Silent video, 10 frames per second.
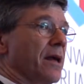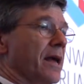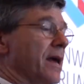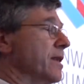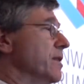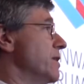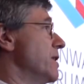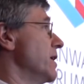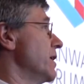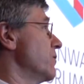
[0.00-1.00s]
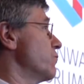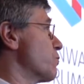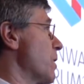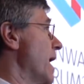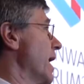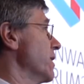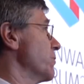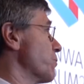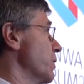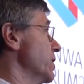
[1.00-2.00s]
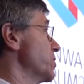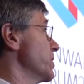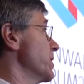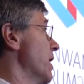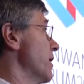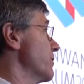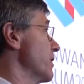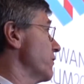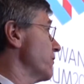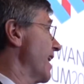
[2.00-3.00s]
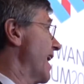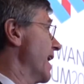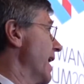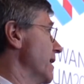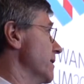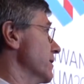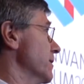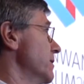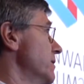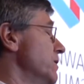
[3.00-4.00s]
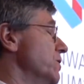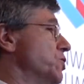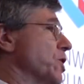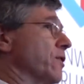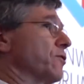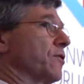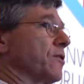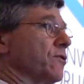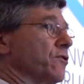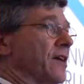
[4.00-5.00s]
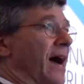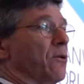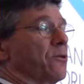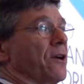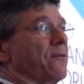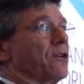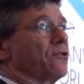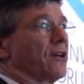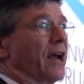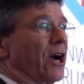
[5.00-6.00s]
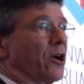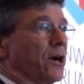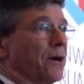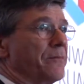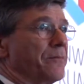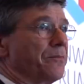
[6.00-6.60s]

in the dry region of the Sahel, just south of the Sahara,